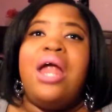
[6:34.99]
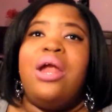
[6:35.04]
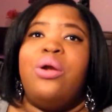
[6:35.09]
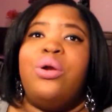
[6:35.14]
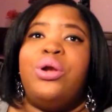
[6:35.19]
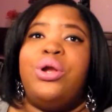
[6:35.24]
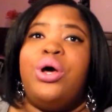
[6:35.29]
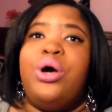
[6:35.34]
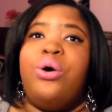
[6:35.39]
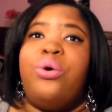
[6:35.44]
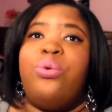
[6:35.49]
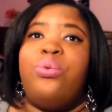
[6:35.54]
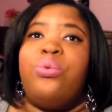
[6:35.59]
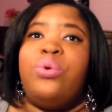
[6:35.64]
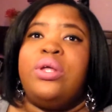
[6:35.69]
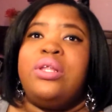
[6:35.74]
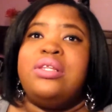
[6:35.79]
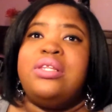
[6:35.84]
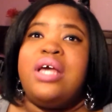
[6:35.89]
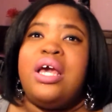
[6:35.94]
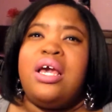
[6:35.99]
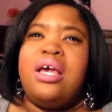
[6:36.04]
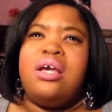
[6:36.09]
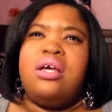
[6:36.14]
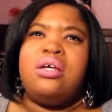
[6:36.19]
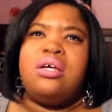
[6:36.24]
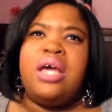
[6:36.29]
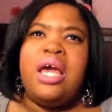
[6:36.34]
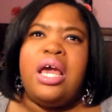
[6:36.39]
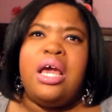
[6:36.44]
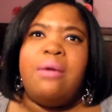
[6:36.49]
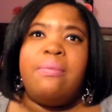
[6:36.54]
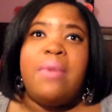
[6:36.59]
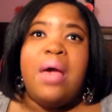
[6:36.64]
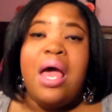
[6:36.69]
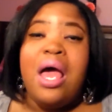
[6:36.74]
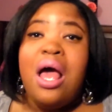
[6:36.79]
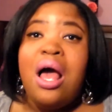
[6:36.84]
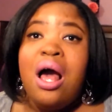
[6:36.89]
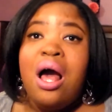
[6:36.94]
I don't know when they came
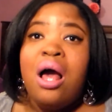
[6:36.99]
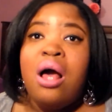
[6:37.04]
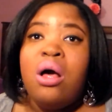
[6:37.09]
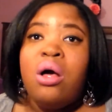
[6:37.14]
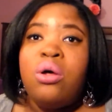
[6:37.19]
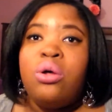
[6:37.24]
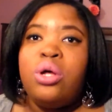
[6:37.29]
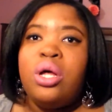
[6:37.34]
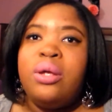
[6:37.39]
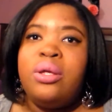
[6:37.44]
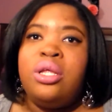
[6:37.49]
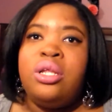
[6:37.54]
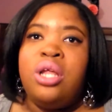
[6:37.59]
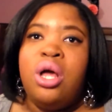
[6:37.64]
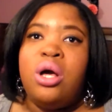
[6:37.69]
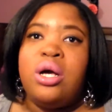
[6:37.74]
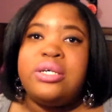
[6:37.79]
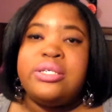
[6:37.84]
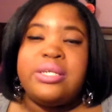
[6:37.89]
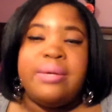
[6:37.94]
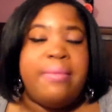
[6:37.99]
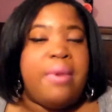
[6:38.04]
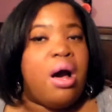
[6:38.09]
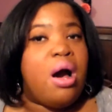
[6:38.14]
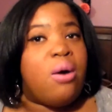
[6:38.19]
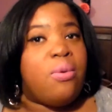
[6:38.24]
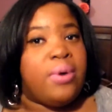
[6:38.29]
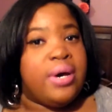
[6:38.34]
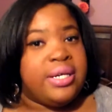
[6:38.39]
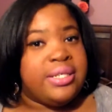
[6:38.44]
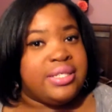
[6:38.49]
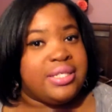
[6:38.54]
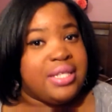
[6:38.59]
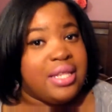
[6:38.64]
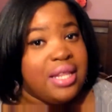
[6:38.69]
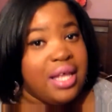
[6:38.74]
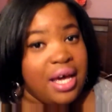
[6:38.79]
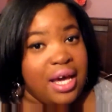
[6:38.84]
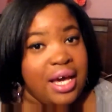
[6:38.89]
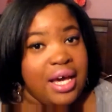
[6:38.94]
out, you know, because I'm always
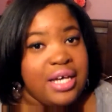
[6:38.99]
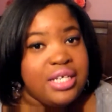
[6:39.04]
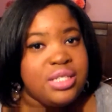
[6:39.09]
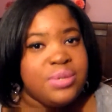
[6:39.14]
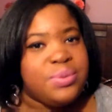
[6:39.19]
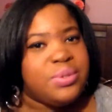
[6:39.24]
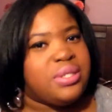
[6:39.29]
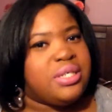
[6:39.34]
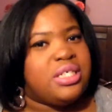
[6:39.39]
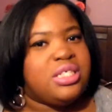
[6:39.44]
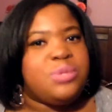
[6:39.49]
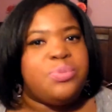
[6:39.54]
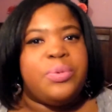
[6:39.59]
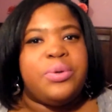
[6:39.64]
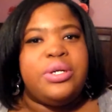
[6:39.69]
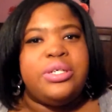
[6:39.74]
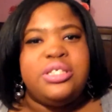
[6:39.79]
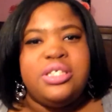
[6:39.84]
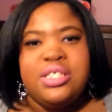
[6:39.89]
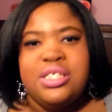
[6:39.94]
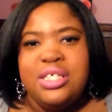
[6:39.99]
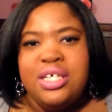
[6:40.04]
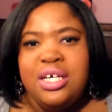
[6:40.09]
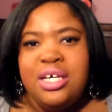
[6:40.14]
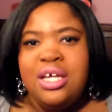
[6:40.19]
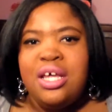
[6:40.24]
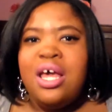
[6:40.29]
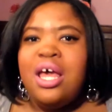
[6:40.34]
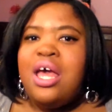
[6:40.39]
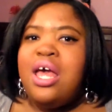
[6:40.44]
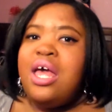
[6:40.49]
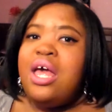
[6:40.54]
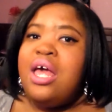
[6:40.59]
late as far as purchasing